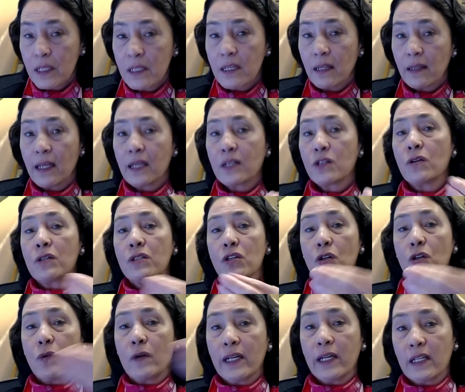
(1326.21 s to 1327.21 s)
The electrons are
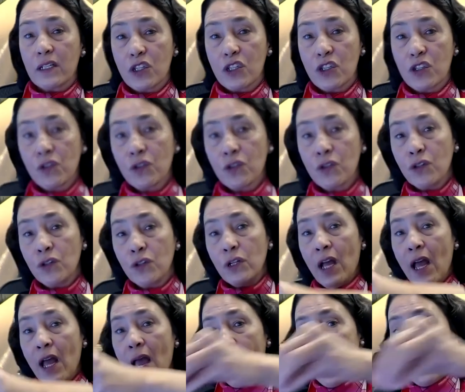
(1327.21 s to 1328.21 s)
going in a circle,
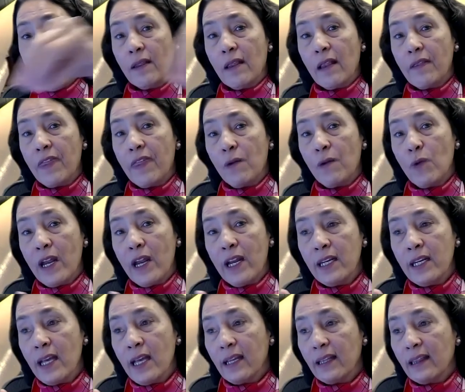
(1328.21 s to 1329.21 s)
and they
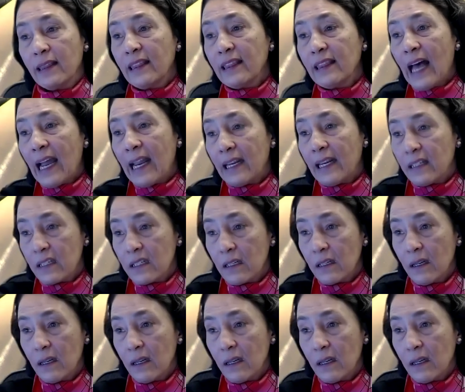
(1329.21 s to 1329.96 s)
radiate light.